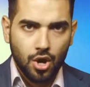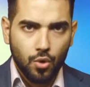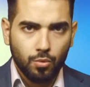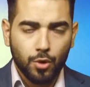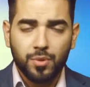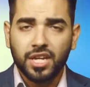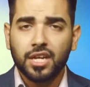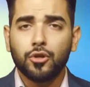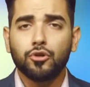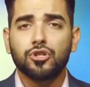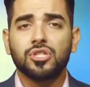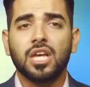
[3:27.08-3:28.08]
What we can
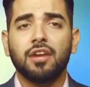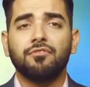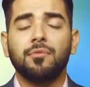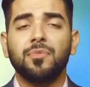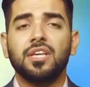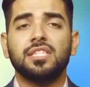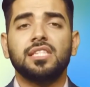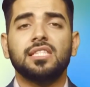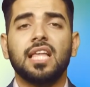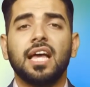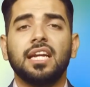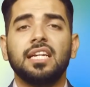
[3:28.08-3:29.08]
understand from this is
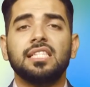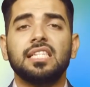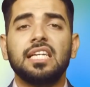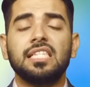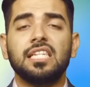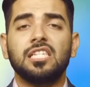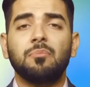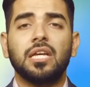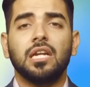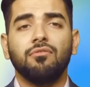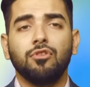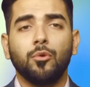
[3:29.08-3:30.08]
that it is easy to be
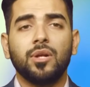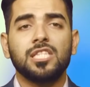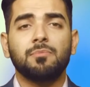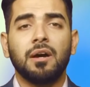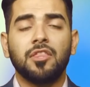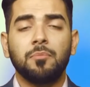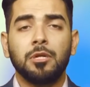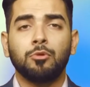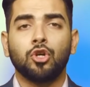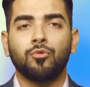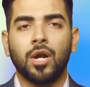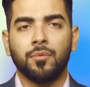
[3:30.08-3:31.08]
influenced by the
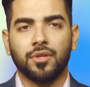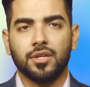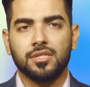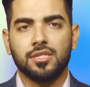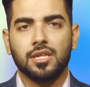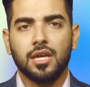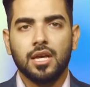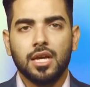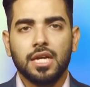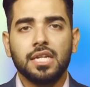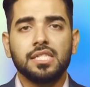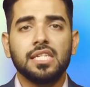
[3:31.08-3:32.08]
people around us.
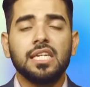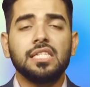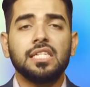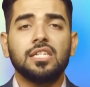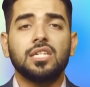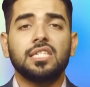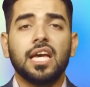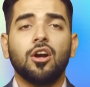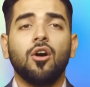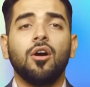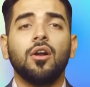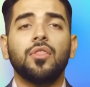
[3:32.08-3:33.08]
It is easy to take
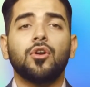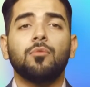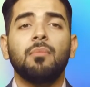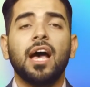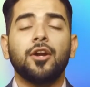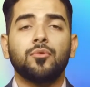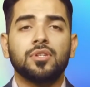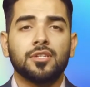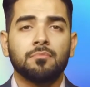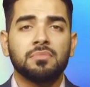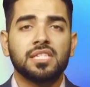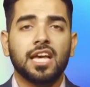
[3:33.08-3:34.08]
on their
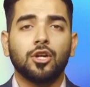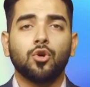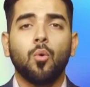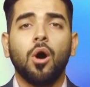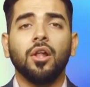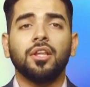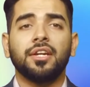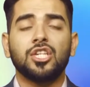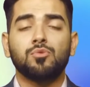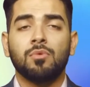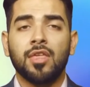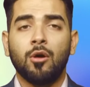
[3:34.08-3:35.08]
mannerisms and
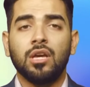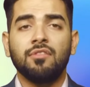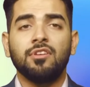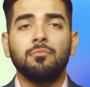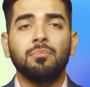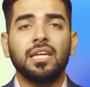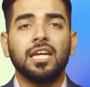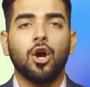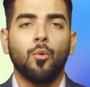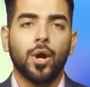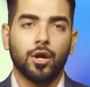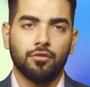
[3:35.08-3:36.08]
qualities without even being
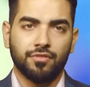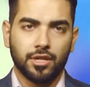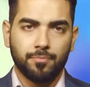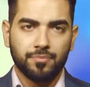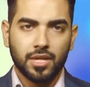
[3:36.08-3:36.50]
aware of it.